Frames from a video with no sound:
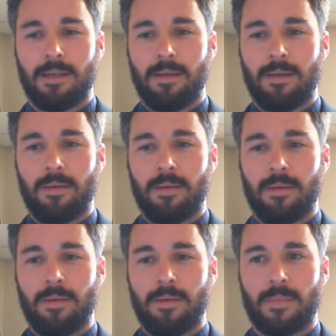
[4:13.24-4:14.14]
But
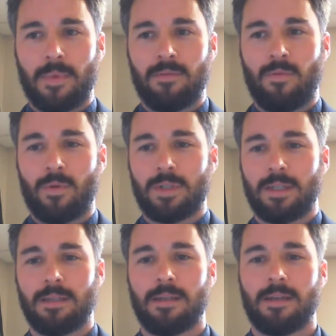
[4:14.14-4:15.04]

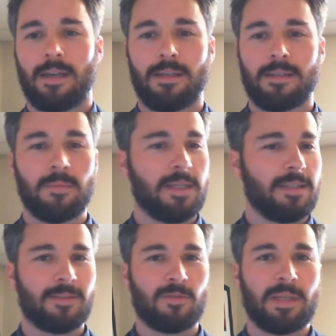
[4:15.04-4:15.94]
unfortunately, I think some
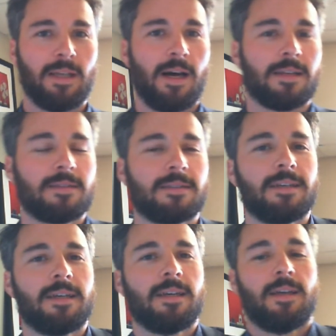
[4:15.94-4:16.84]
details will be lost
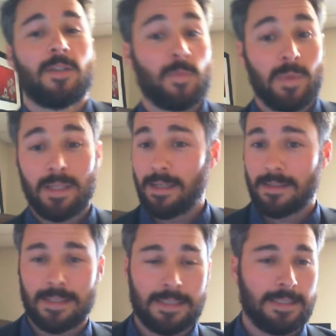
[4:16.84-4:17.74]
just
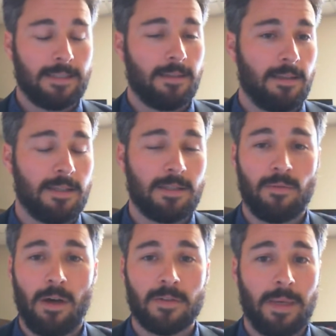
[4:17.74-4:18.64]
because this
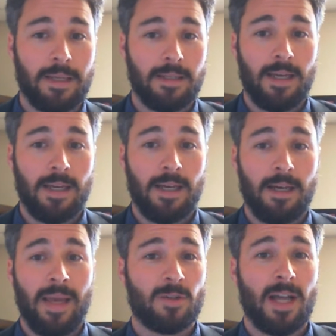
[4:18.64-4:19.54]
involves about 8
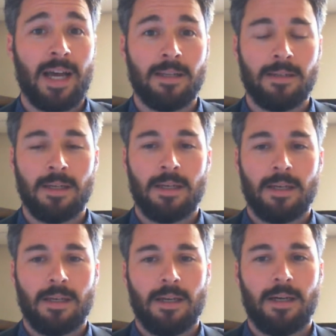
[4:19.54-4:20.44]
or 9
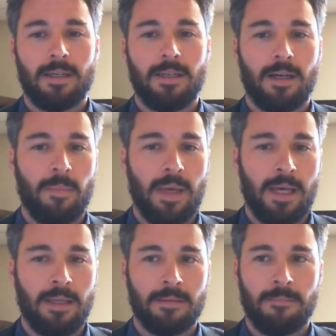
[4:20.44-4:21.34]
young
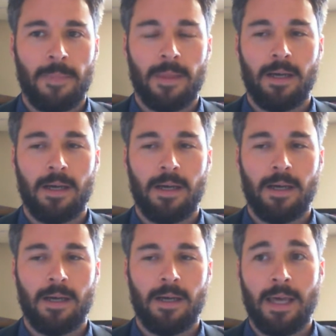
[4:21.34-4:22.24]
men
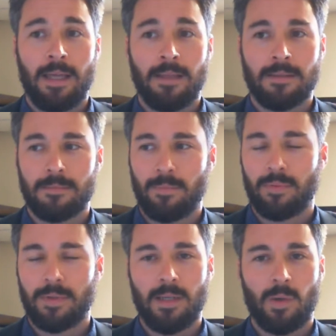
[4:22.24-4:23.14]
and some
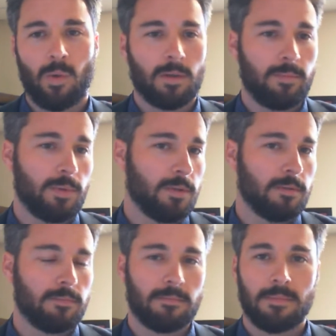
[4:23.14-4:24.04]
pretty
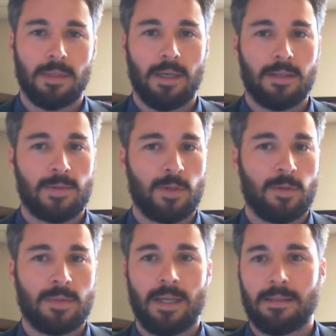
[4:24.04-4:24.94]
horrible
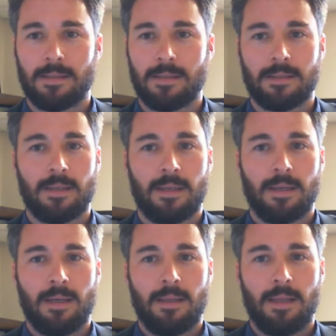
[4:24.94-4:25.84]
circumstances
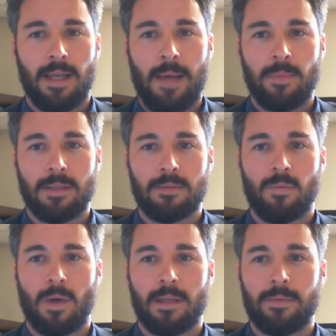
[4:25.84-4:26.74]
that happened
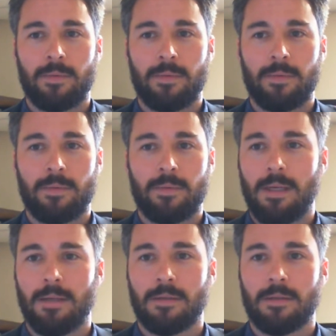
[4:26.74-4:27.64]
while they were working
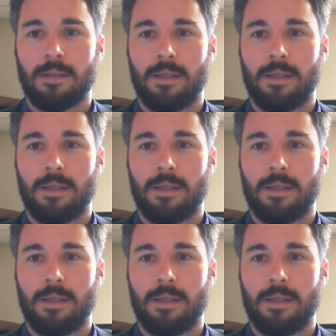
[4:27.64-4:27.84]
here